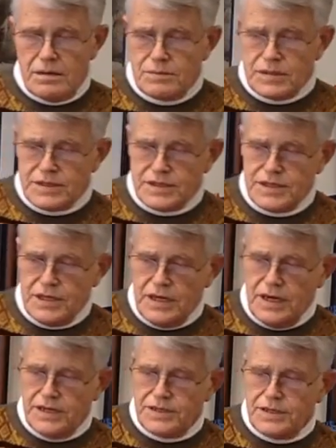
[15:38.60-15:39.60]
Mr.
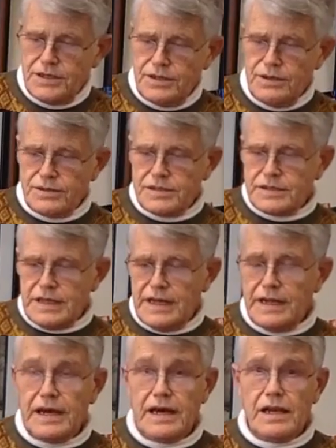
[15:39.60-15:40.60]
Judge uses
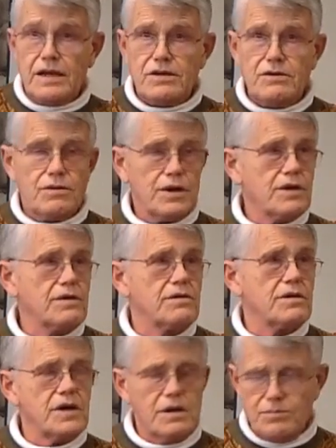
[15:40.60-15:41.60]
an
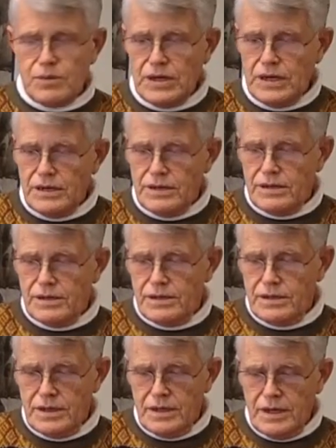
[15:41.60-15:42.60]
allegorical umbrella
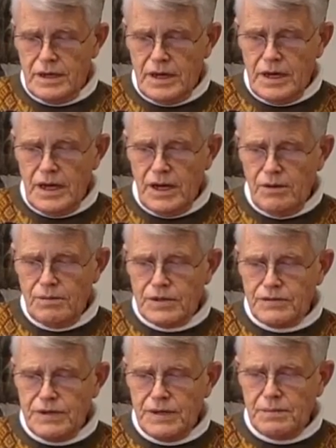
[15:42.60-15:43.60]
held
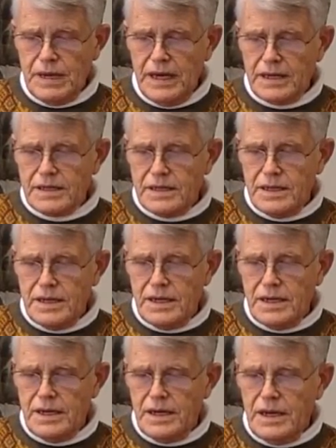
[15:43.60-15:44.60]
between
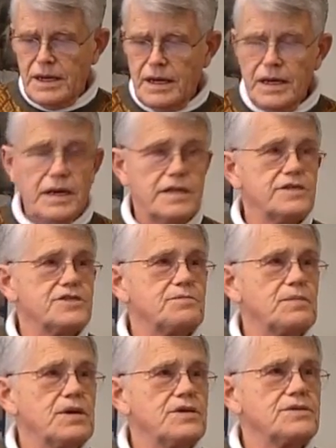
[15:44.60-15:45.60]
mankind and the
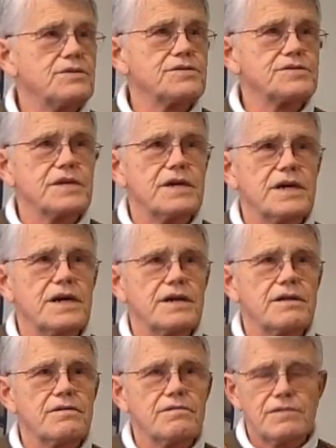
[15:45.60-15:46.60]
spiritual
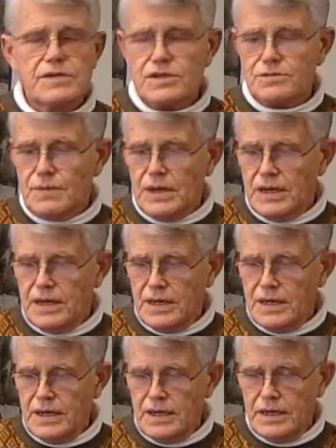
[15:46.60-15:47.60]
sun, which is
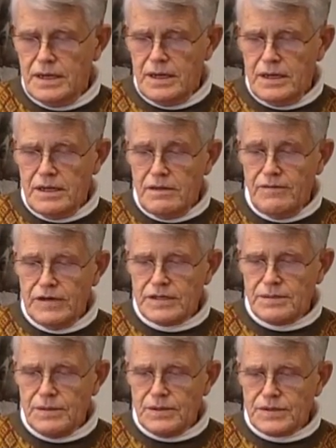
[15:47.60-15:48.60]
behind the
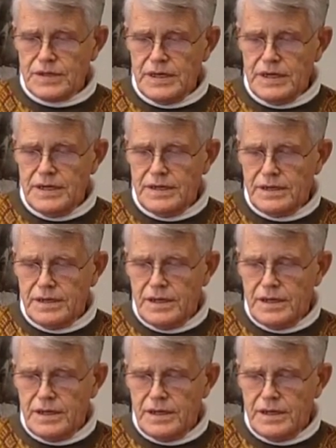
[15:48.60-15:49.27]
visible sun,